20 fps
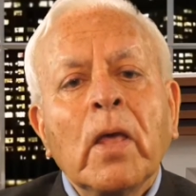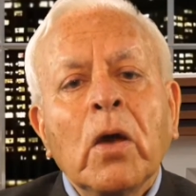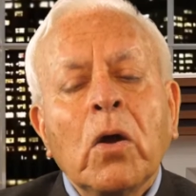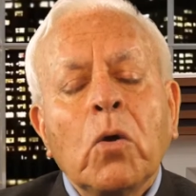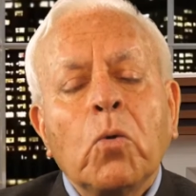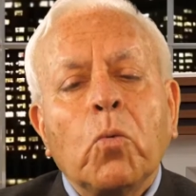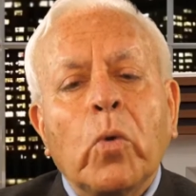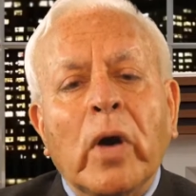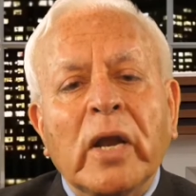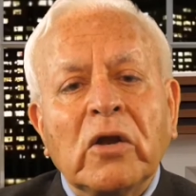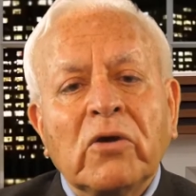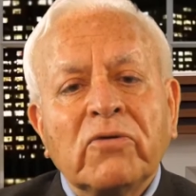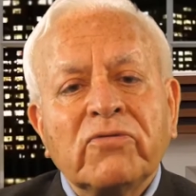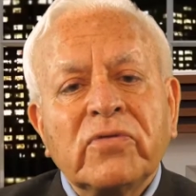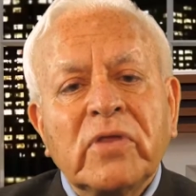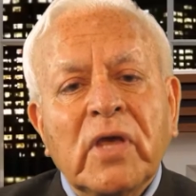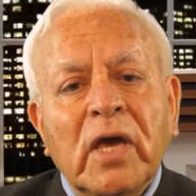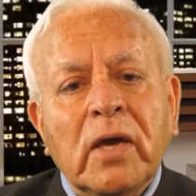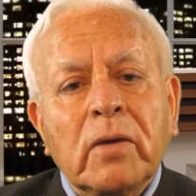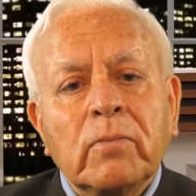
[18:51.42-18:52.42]
One
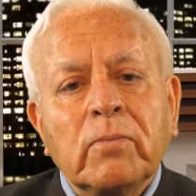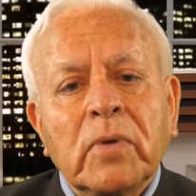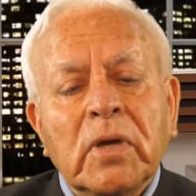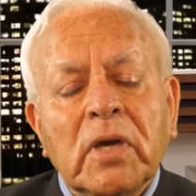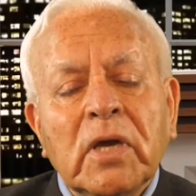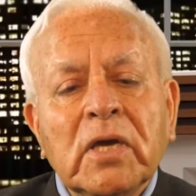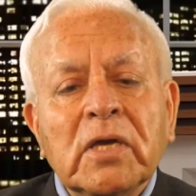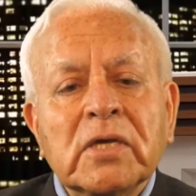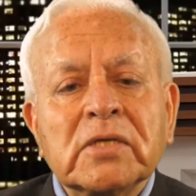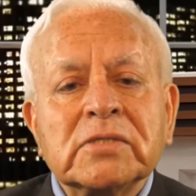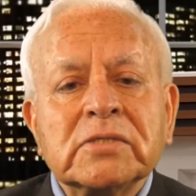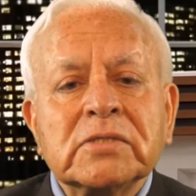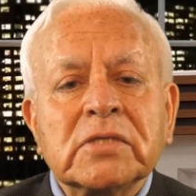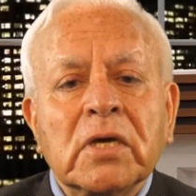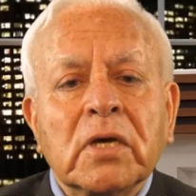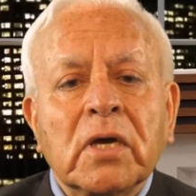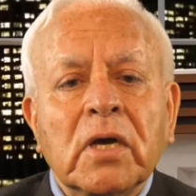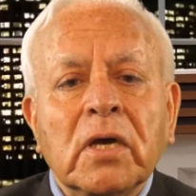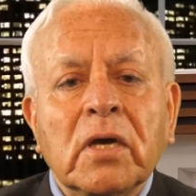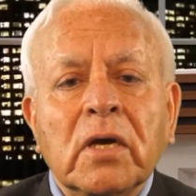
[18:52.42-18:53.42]
of them is
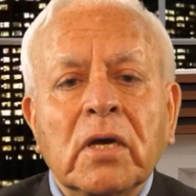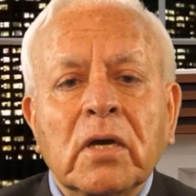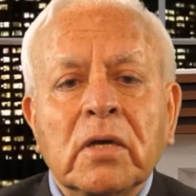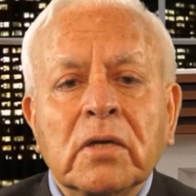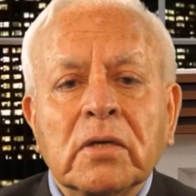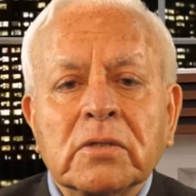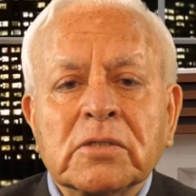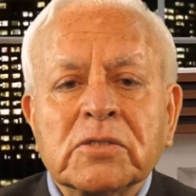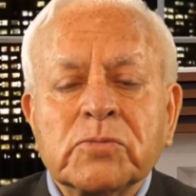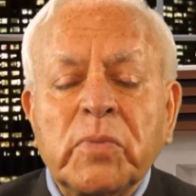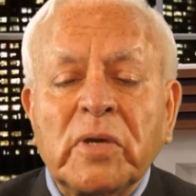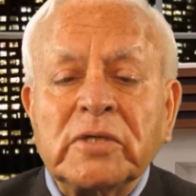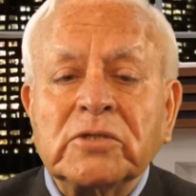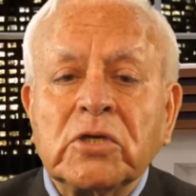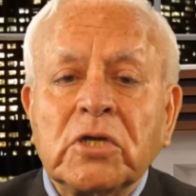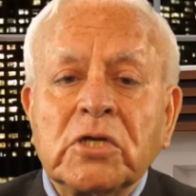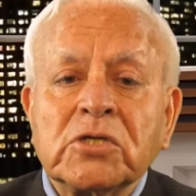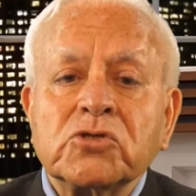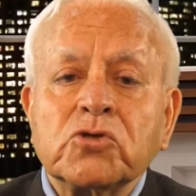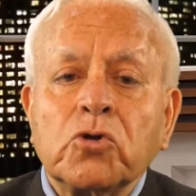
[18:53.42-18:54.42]
a
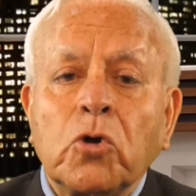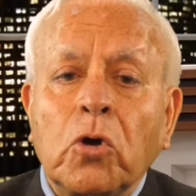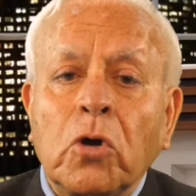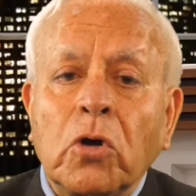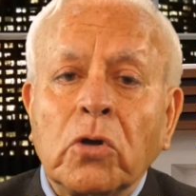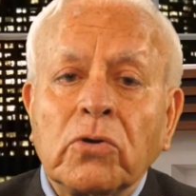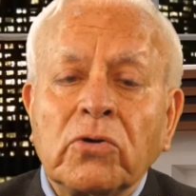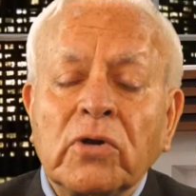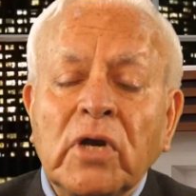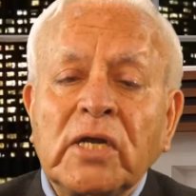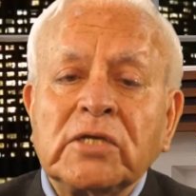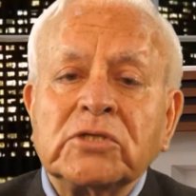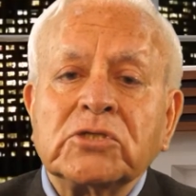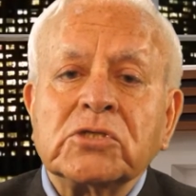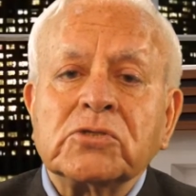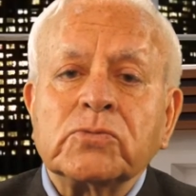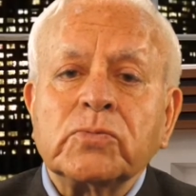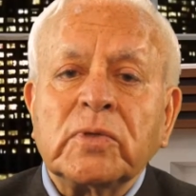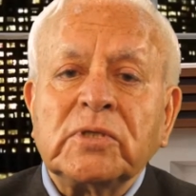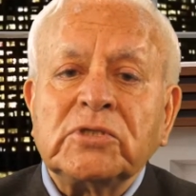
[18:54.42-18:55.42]
specialist on
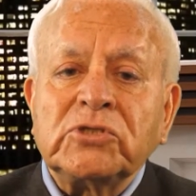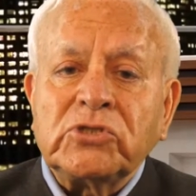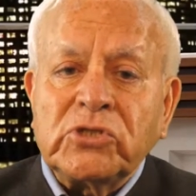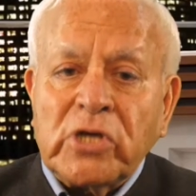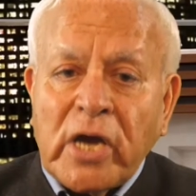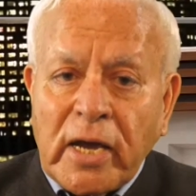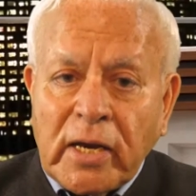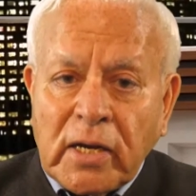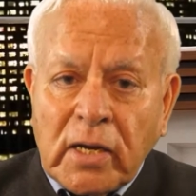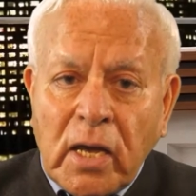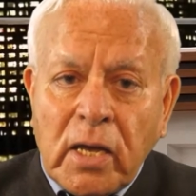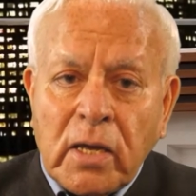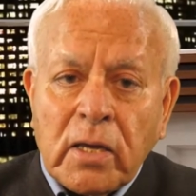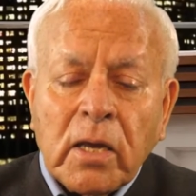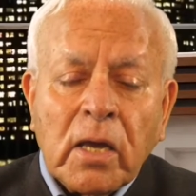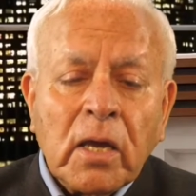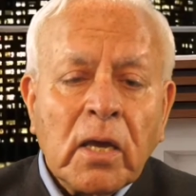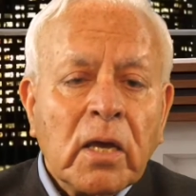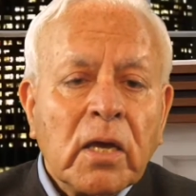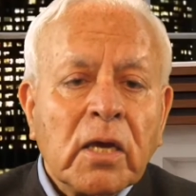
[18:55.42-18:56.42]
relations with China.
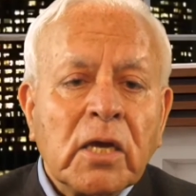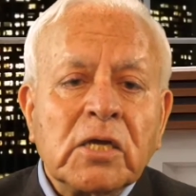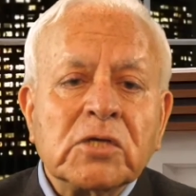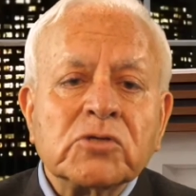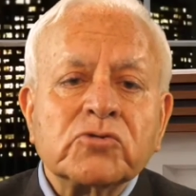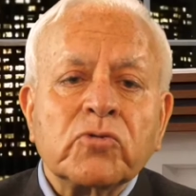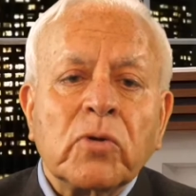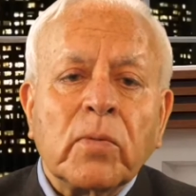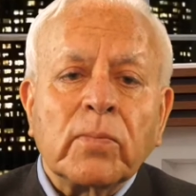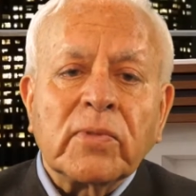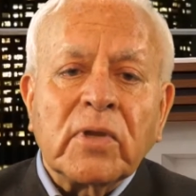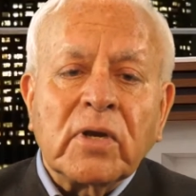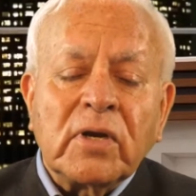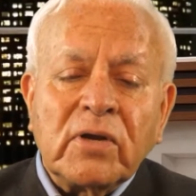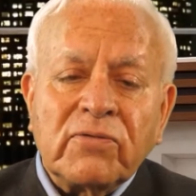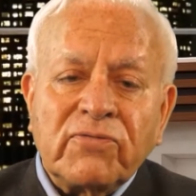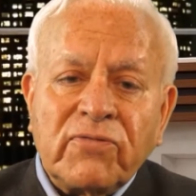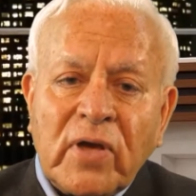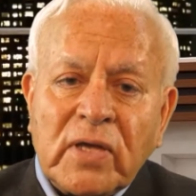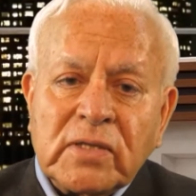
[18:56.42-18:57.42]
He is from the
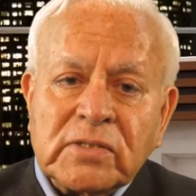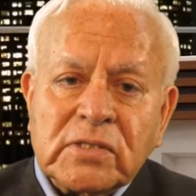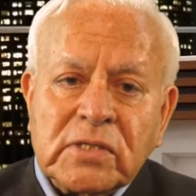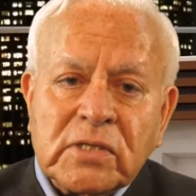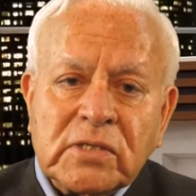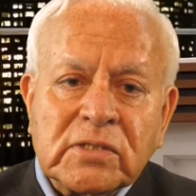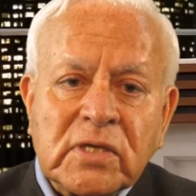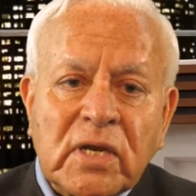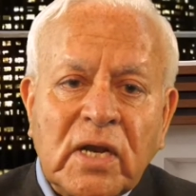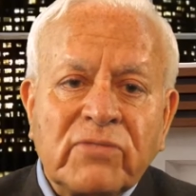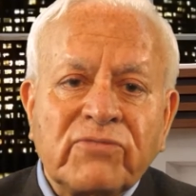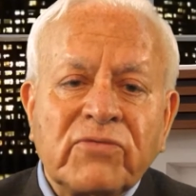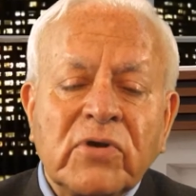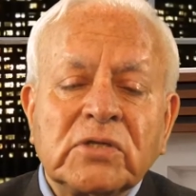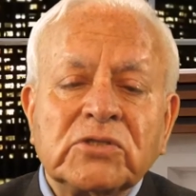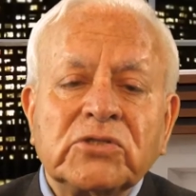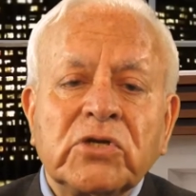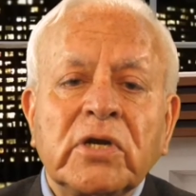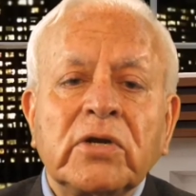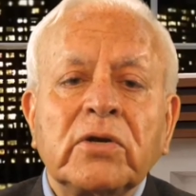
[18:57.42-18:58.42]
defense. He is a
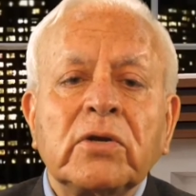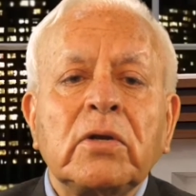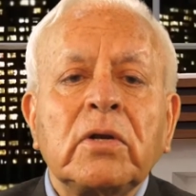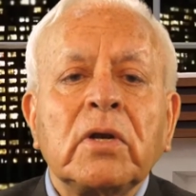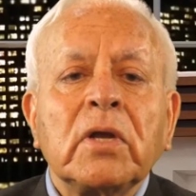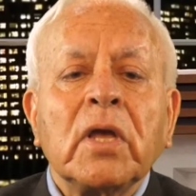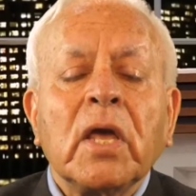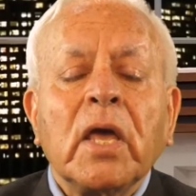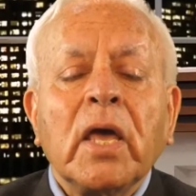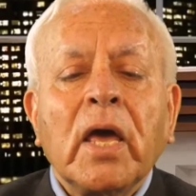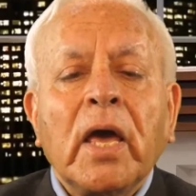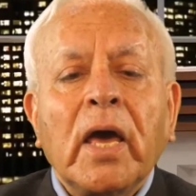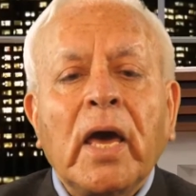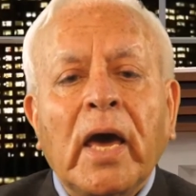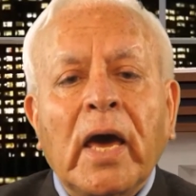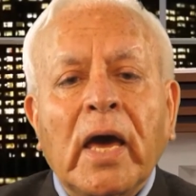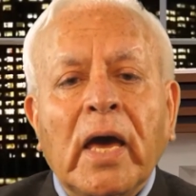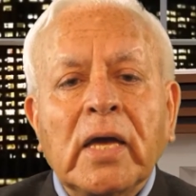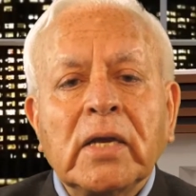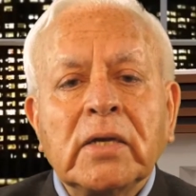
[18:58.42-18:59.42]
lieutenant general,
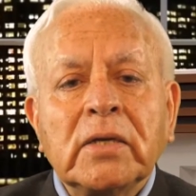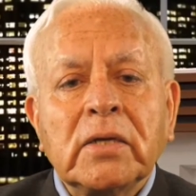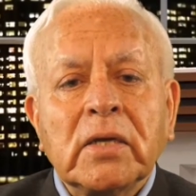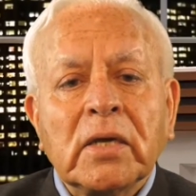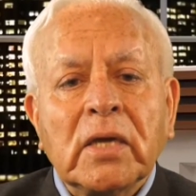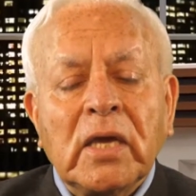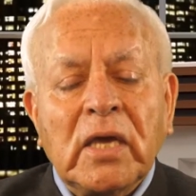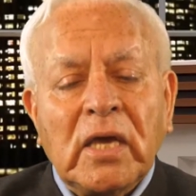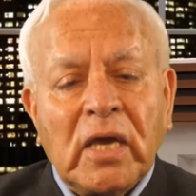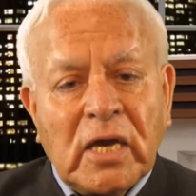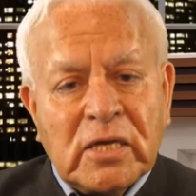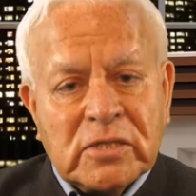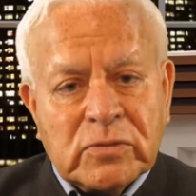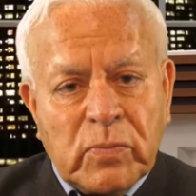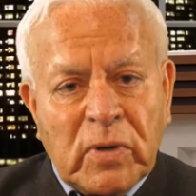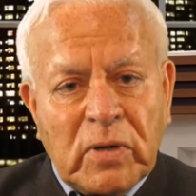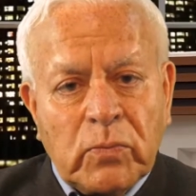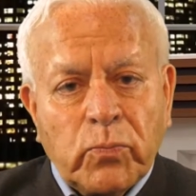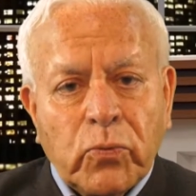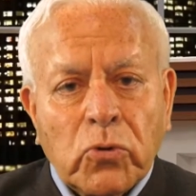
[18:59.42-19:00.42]
and he has
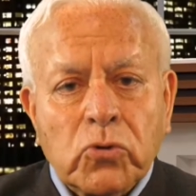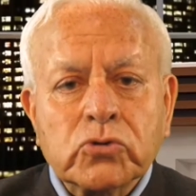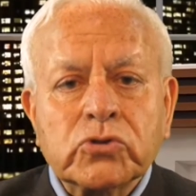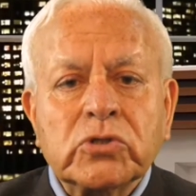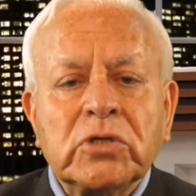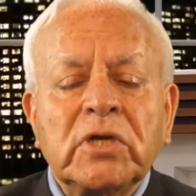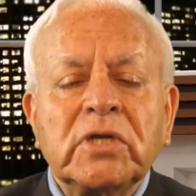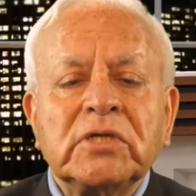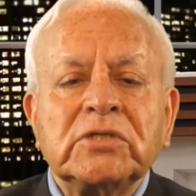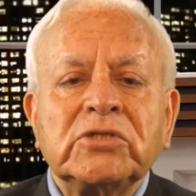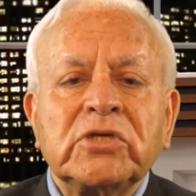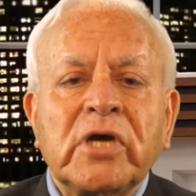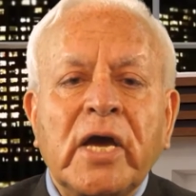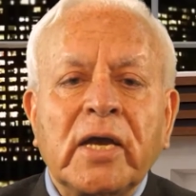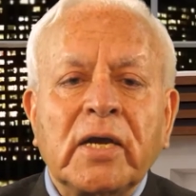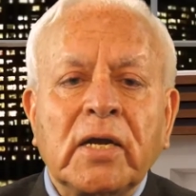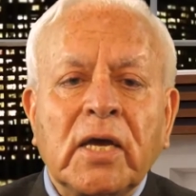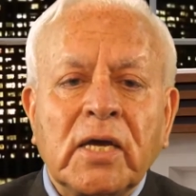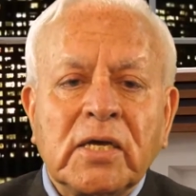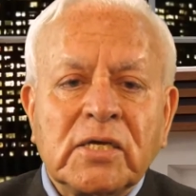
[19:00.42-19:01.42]
been posted in
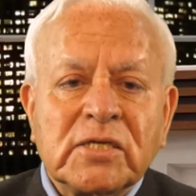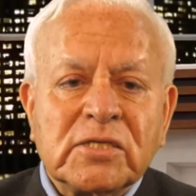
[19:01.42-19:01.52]
China. He